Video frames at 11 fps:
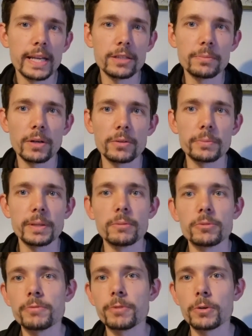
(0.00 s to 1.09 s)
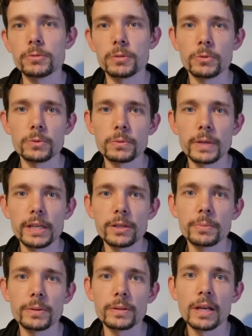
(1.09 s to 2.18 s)
You might not be able to fold them all the way
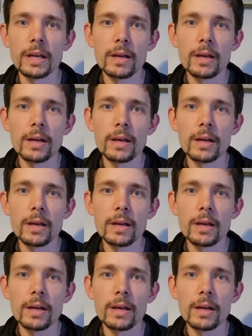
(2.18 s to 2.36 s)
open,